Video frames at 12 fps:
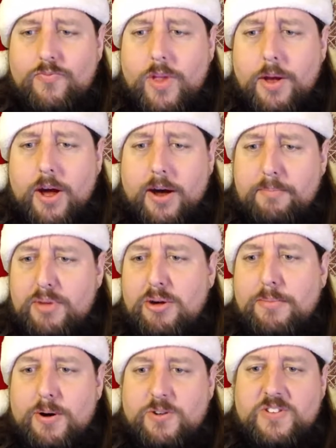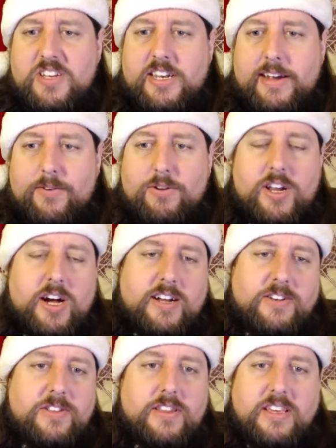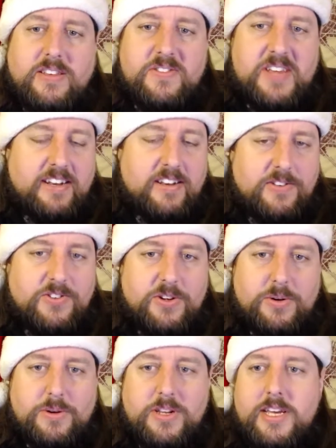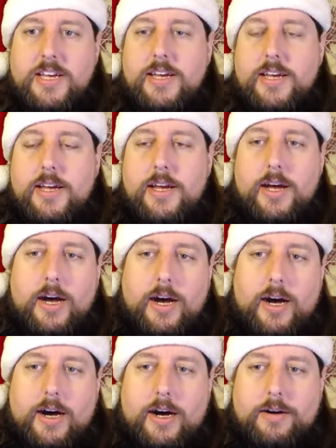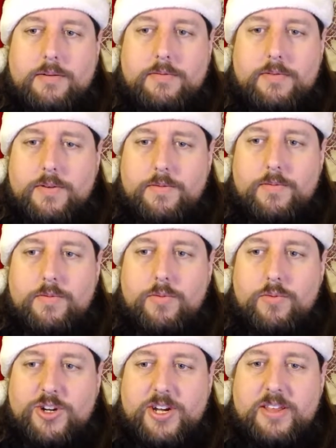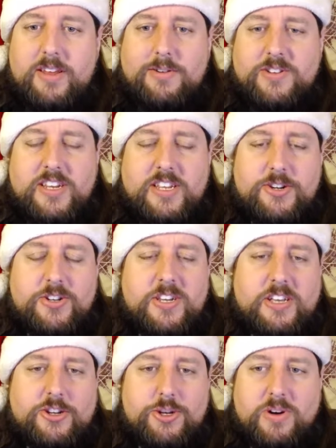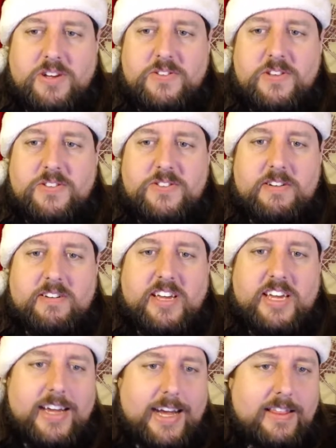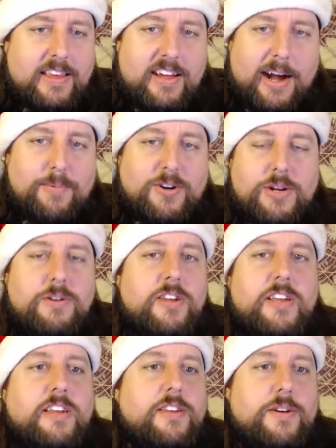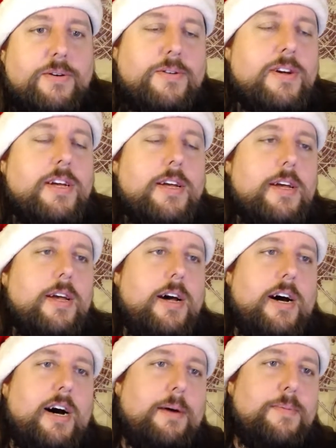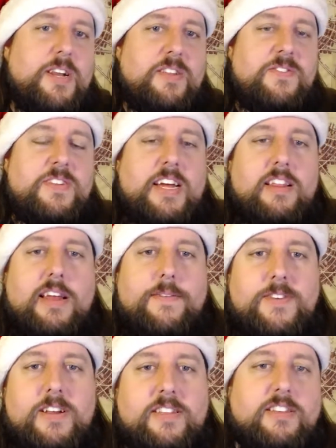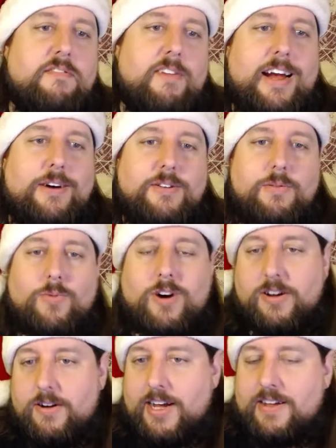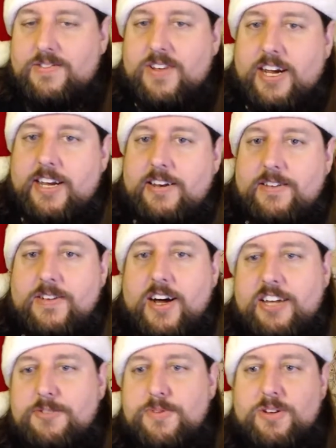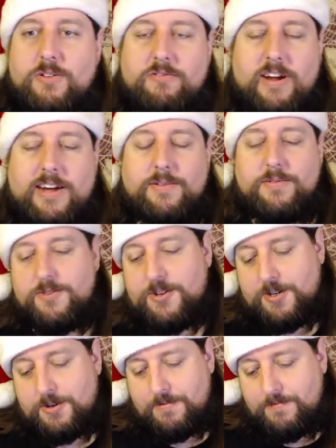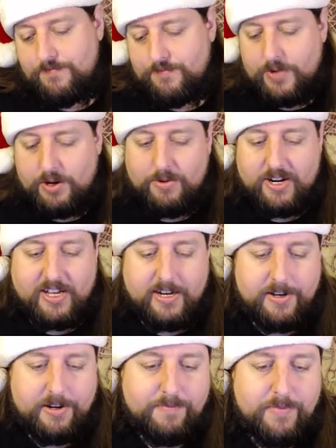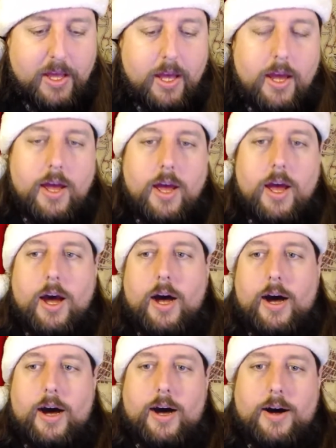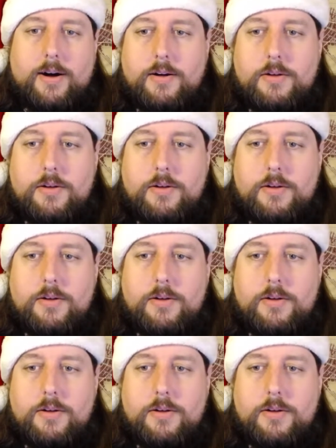uh, Bill Moseley never dons the Santa suit, uh, which I thought was an interesting choice considering he had the opportunity to, uh, but instead left it on the ground and wandered outside in his hospital grounds. So, you know, what are you gonna do? Uh,